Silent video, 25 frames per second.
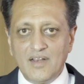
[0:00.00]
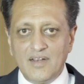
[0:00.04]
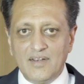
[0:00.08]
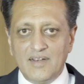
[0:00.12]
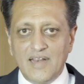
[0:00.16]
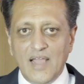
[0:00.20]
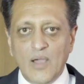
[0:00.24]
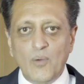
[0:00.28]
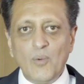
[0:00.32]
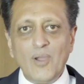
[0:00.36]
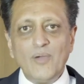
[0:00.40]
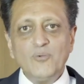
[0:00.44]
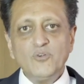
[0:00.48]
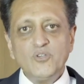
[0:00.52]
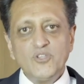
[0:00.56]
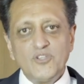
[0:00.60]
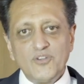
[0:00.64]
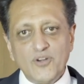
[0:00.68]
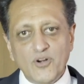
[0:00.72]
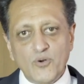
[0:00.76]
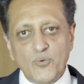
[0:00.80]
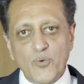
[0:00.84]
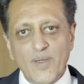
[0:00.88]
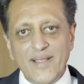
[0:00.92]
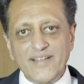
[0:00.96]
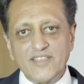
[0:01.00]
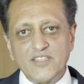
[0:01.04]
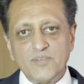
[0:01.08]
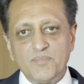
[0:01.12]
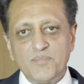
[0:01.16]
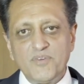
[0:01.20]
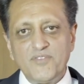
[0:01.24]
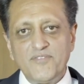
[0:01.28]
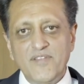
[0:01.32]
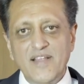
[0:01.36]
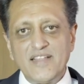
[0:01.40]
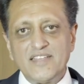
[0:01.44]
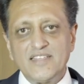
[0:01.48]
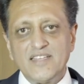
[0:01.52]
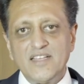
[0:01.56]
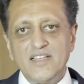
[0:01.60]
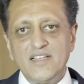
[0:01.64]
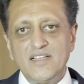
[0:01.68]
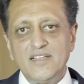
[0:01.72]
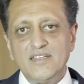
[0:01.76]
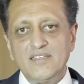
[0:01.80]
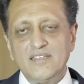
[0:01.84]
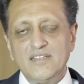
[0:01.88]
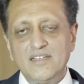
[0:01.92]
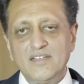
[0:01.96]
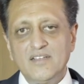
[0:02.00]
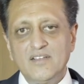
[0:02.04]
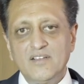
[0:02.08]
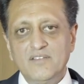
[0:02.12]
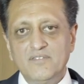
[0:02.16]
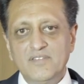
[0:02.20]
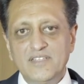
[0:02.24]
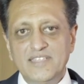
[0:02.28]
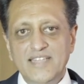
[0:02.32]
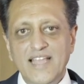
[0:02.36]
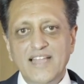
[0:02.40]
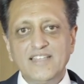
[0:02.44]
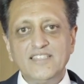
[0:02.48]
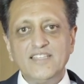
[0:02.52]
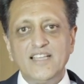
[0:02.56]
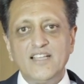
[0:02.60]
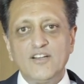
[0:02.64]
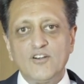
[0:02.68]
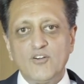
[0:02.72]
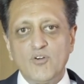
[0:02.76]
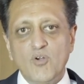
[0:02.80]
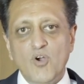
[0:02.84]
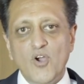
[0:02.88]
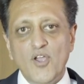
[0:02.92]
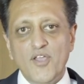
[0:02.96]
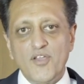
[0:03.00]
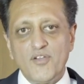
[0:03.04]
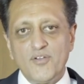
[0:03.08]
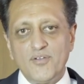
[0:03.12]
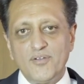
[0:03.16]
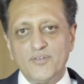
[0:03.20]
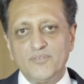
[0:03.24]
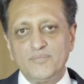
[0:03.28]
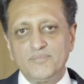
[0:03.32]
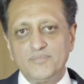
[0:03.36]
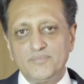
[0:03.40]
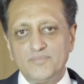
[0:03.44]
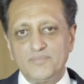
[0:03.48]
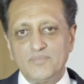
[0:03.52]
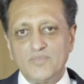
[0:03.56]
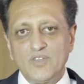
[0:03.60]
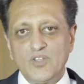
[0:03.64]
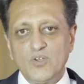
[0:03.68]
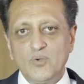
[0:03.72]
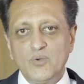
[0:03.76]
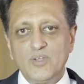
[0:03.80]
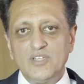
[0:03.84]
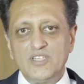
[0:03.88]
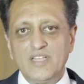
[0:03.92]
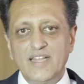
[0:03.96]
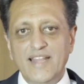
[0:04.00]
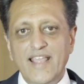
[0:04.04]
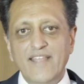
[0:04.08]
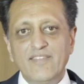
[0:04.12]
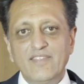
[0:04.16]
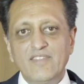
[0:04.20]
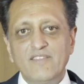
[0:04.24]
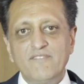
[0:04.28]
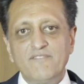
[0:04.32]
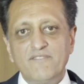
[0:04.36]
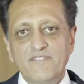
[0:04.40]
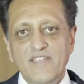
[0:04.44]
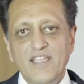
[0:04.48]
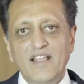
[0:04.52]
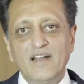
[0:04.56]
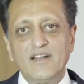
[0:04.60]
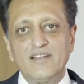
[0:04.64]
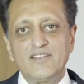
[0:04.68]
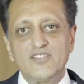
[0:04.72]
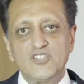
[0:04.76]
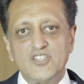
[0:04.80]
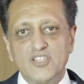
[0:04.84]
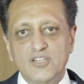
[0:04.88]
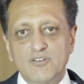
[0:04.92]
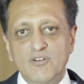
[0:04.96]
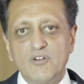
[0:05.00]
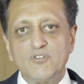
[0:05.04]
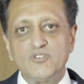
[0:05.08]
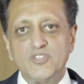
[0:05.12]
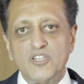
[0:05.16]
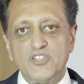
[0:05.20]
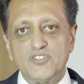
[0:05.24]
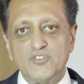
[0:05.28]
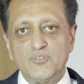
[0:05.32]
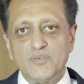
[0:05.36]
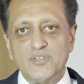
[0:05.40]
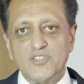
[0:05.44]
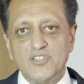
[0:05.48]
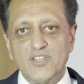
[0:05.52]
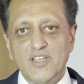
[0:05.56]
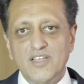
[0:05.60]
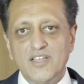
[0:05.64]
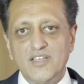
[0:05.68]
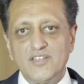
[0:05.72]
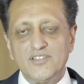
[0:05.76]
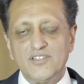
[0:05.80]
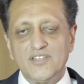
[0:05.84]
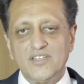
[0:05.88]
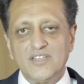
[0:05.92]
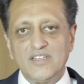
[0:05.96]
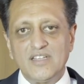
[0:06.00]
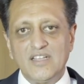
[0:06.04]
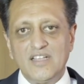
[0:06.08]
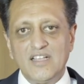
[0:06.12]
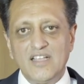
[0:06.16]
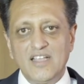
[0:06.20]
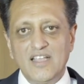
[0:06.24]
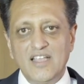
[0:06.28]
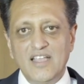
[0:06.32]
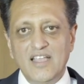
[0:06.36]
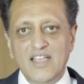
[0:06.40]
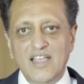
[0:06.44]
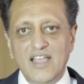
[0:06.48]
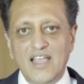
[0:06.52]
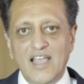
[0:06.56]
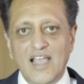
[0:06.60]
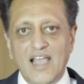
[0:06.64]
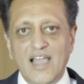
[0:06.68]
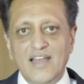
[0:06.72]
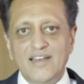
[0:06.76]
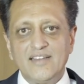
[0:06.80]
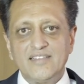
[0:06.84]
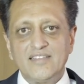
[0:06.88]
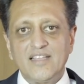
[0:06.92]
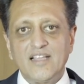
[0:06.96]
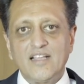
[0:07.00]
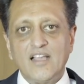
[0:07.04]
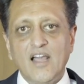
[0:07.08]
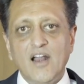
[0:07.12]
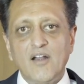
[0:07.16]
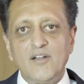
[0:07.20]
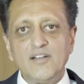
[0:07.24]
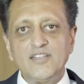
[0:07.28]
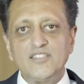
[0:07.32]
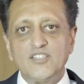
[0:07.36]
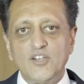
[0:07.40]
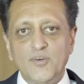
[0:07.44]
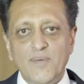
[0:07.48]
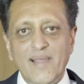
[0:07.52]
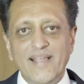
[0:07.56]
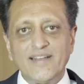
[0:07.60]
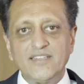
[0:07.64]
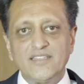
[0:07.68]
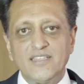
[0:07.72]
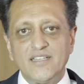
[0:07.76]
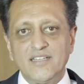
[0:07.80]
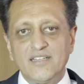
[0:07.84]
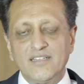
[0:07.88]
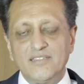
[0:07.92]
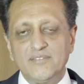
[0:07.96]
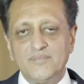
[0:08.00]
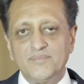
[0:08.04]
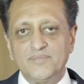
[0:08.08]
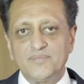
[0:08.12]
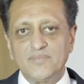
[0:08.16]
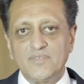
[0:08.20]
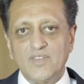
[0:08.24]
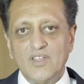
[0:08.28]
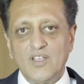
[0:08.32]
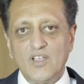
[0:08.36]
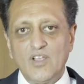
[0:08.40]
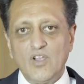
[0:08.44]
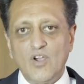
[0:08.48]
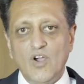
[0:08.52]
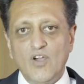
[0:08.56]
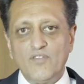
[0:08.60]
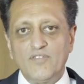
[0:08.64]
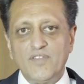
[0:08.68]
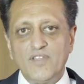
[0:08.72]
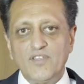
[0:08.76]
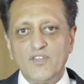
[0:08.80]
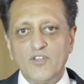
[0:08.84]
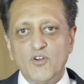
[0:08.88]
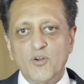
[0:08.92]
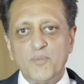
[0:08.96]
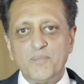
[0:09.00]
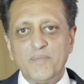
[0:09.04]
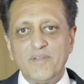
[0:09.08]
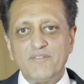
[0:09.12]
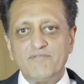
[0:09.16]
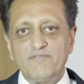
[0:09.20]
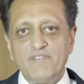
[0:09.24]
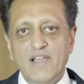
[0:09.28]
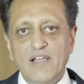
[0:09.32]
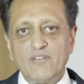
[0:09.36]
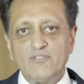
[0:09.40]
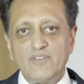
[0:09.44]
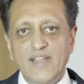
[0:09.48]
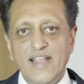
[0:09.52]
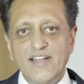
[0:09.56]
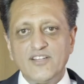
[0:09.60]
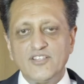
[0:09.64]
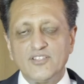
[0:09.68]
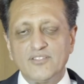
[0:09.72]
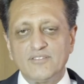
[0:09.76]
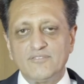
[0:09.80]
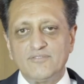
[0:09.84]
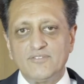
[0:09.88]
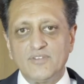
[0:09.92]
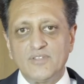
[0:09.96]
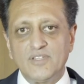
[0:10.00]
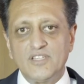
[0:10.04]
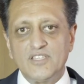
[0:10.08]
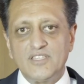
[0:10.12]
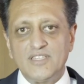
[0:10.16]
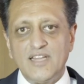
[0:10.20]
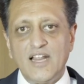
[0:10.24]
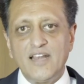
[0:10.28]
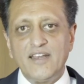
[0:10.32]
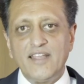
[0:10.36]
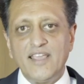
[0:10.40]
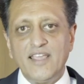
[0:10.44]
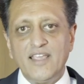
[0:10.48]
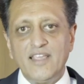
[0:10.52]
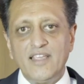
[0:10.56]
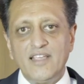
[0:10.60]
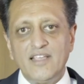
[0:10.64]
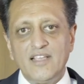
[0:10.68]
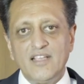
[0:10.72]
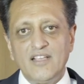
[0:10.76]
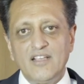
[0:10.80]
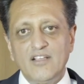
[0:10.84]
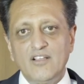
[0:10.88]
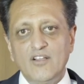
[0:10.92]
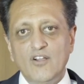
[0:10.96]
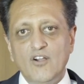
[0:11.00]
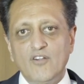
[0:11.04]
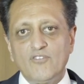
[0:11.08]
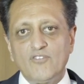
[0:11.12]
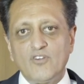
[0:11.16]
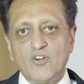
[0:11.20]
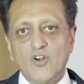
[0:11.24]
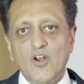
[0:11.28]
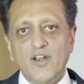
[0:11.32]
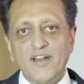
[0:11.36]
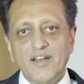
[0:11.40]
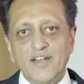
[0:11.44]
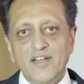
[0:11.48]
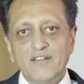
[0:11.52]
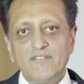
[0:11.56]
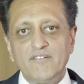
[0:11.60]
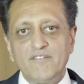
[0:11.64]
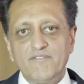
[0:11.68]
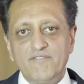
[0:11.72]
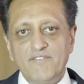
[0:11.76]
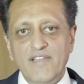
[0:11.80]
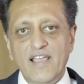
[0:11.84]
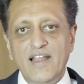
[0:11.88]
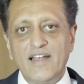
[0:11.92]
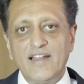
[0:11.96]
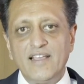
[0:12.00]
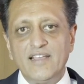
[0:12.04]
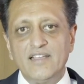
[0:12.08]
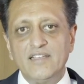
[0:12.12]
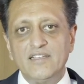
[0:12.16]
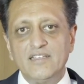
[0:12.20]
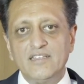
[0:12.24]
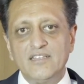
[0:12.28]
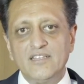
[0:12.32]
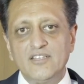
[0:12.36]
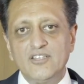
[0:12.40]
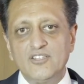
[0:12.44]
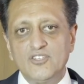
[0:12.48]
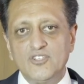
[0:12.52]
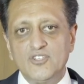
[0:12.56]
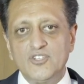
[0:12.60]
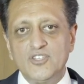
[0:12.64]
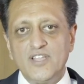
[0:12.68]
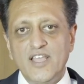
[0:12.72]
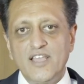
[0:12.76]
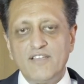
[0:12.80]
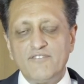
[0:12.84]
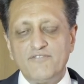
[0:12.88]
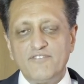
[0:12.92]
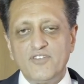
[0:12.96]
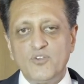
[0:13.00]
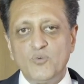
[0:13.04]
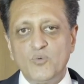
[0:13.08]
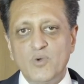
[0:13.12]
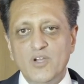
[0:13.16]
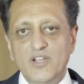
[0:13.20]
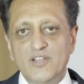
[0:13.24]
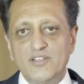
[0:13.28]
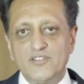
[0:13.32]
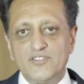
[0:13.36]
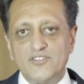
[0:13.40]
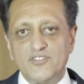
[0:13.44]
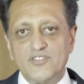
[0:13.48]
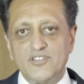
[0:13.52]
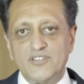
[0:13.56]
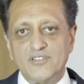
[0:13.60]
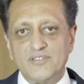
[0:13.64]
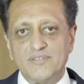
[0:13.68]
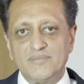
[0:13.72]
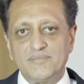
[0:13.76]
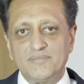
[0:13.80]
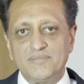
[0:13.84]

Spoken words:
Now I want to request Professor Vicente Arroyo, who has led the field in cirrhosis research and is a current director of the European Foundation for the Study of Chronic Liver Failure, to say a few words.